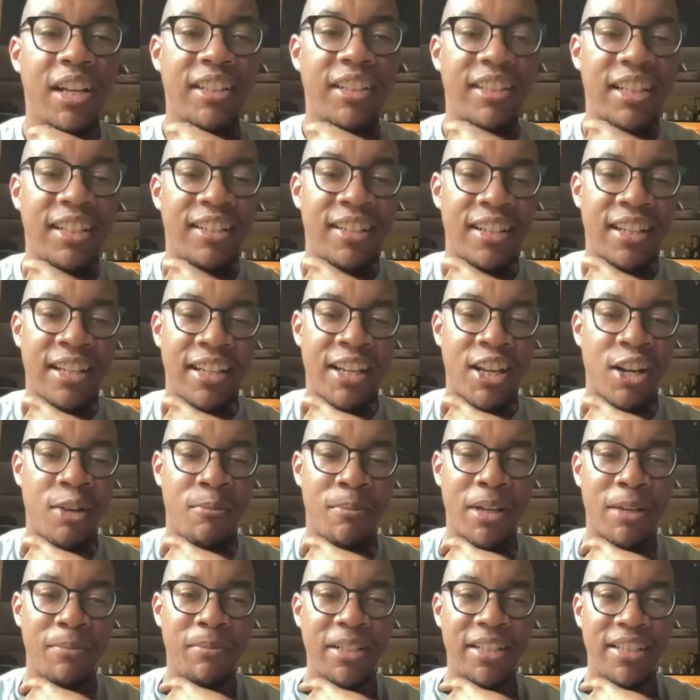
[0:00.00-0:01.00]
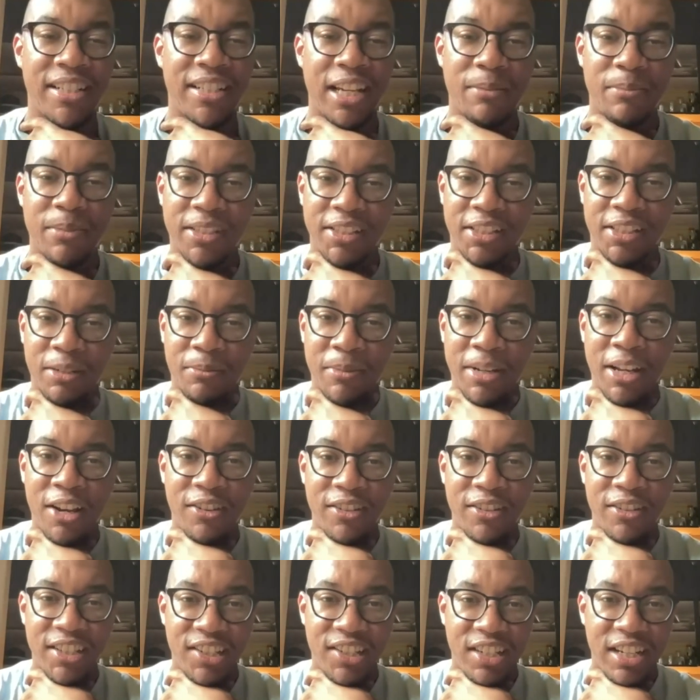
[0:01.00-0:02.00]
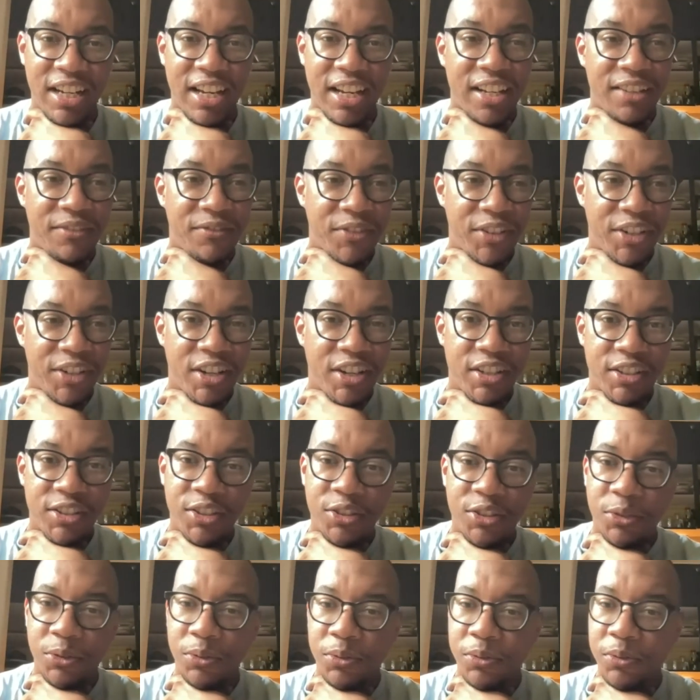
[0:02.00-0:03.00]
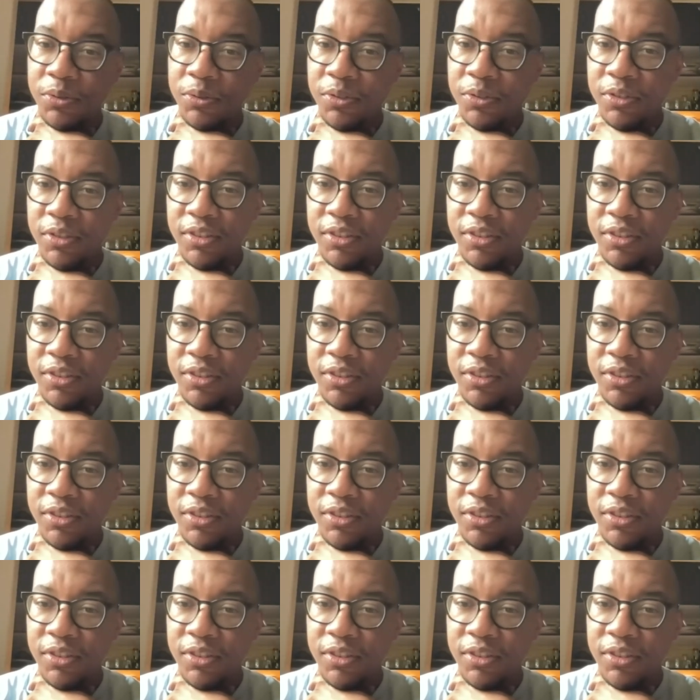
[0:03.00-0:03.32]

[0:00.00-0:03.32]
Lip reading: I think Danielle might be typing something out in the chat for y'all too.